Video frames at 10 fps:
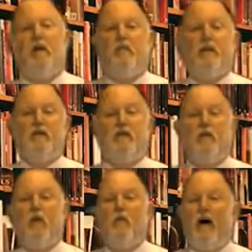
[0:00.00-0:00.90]
me and you
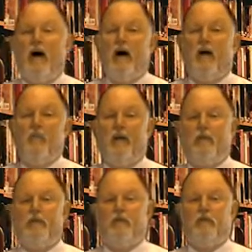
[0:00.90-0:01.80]
go buy a
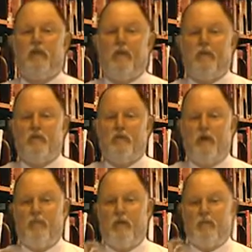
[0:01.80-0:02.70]
Pepsi, because Pepsi would
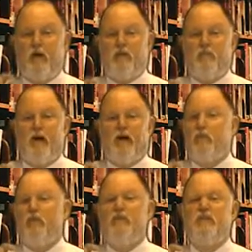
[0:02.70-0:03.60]
drop their price by
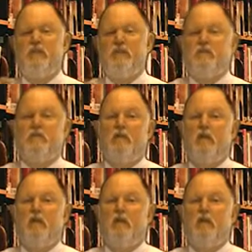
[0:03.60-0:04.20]
3 cents.